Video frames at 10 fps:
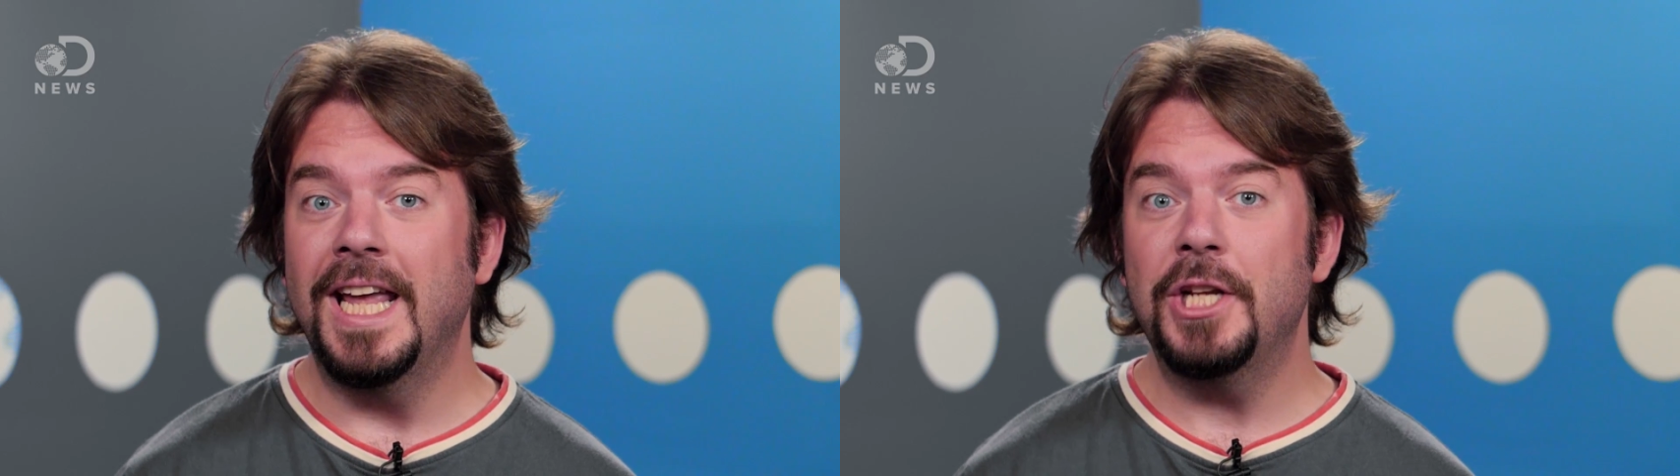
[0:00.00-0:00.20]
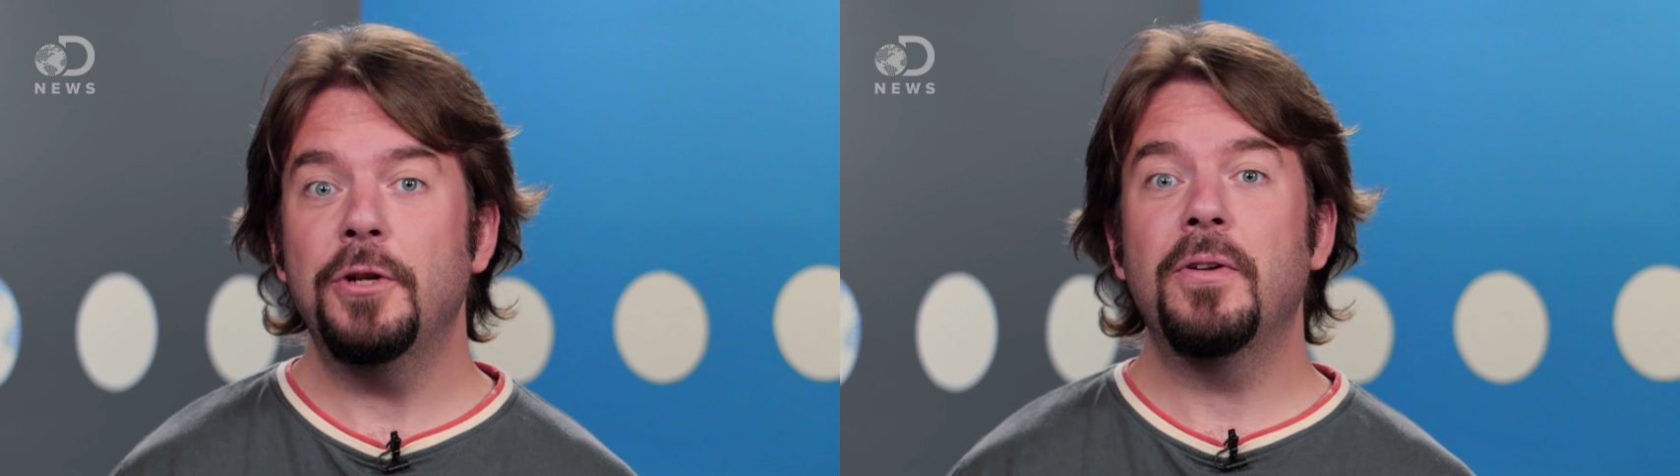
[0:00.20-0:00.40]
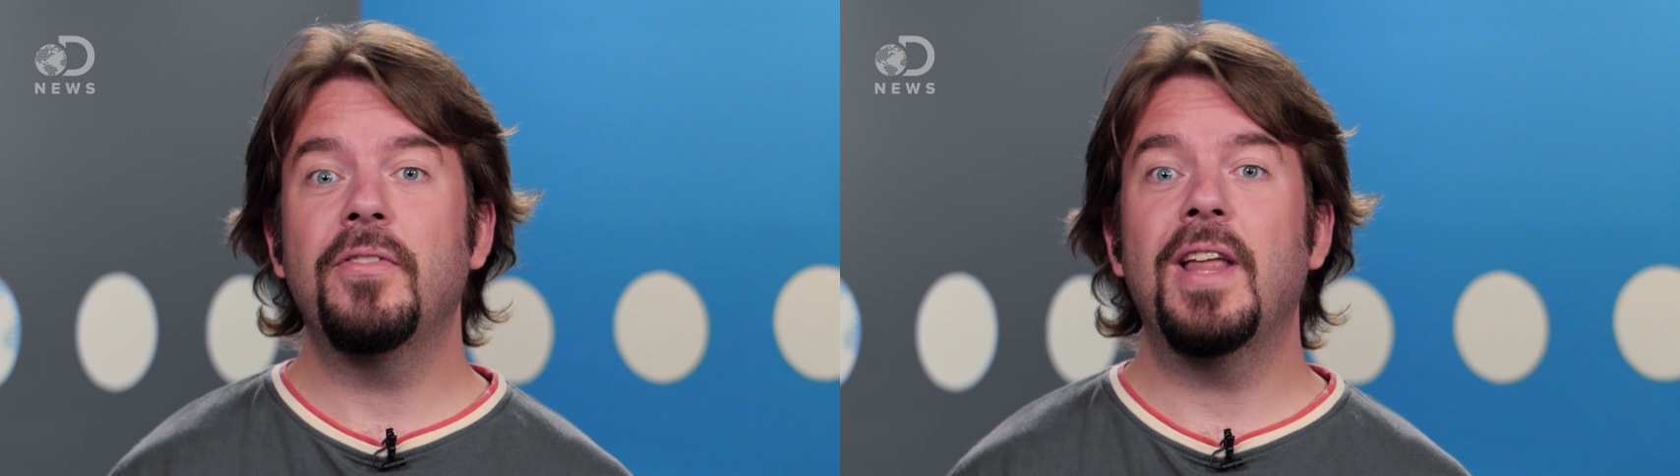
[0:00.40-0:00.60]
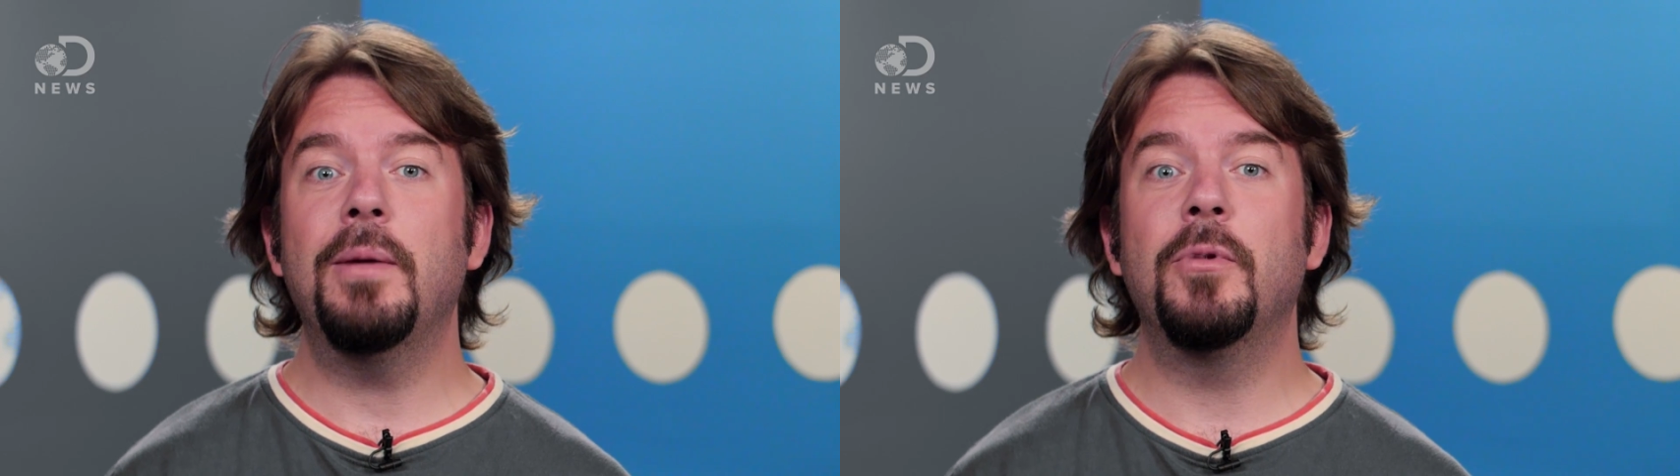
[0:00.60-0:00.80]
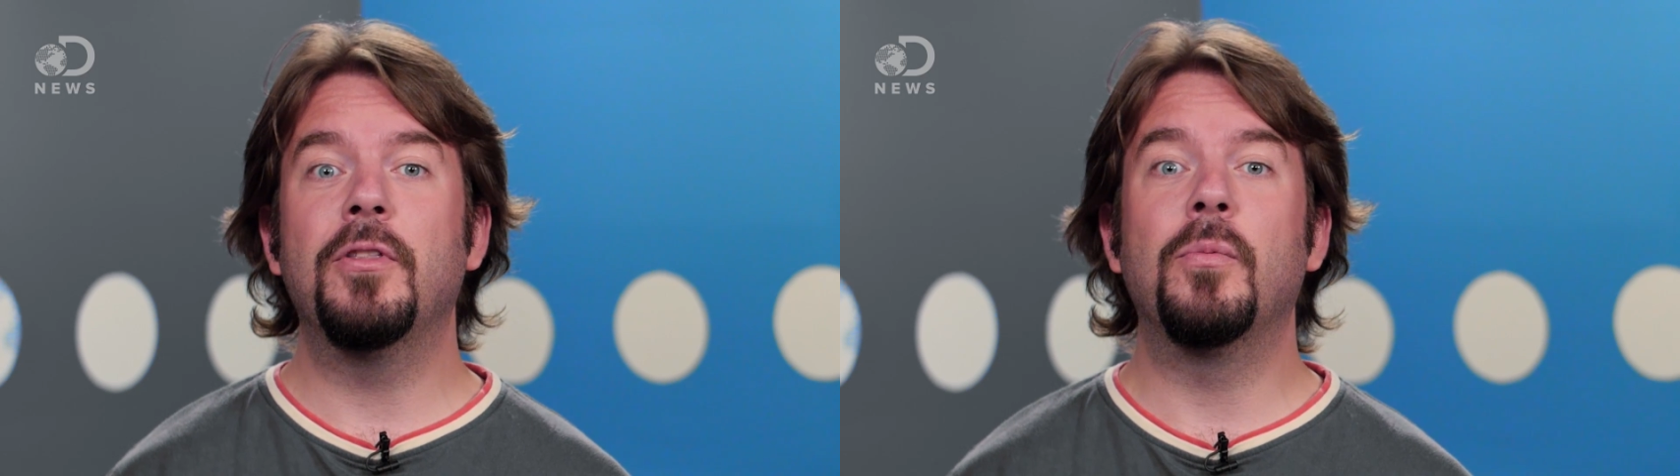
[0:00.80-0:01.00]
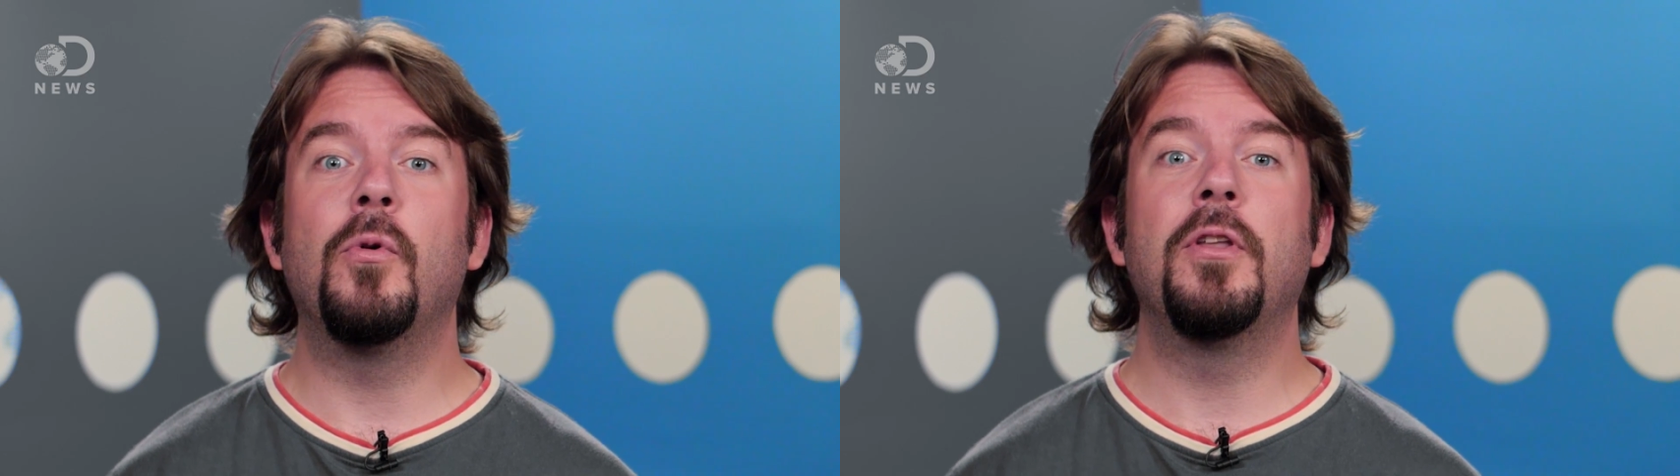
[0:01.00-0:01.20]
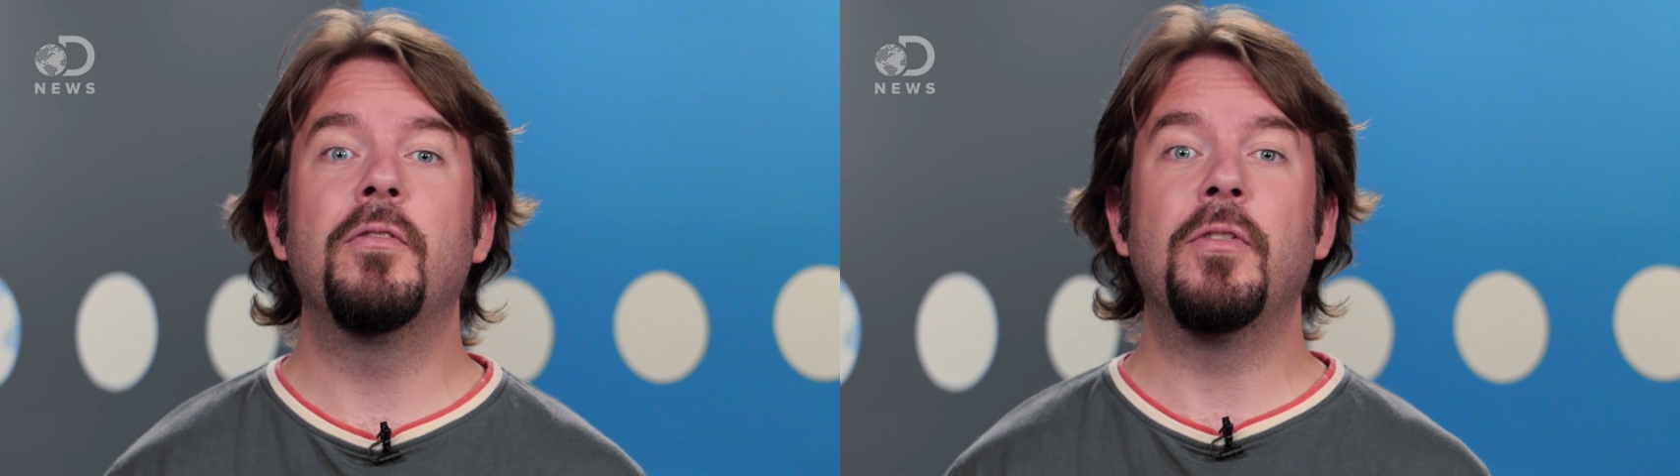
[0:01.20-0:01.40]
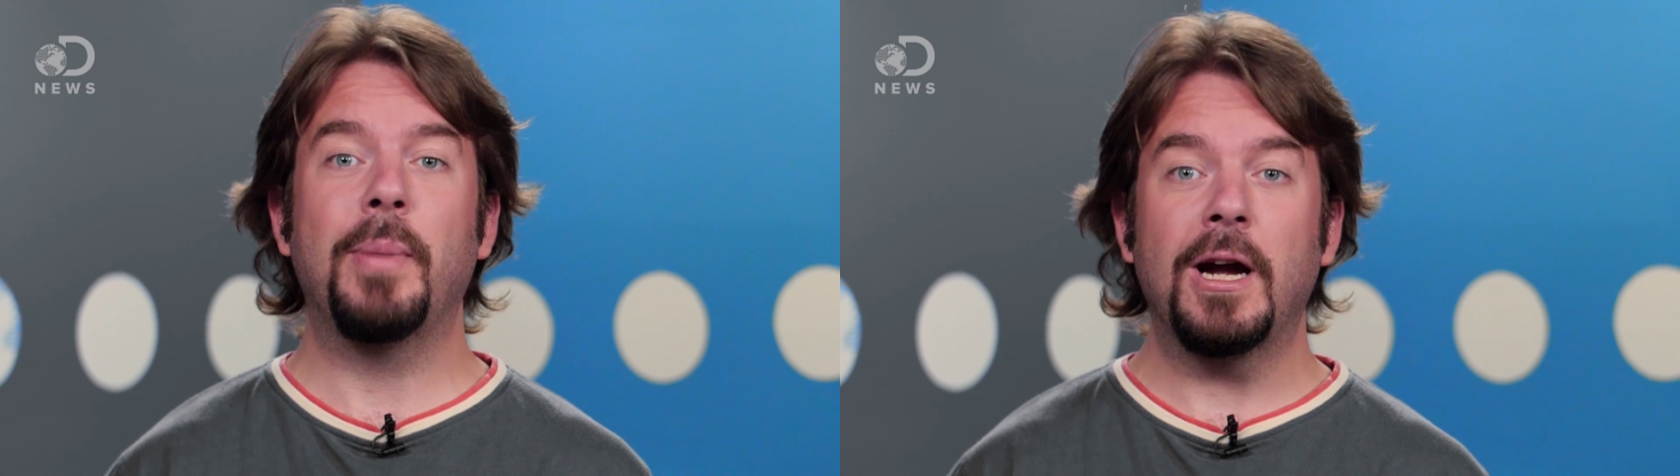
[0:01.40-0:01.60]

issued a statement that one of the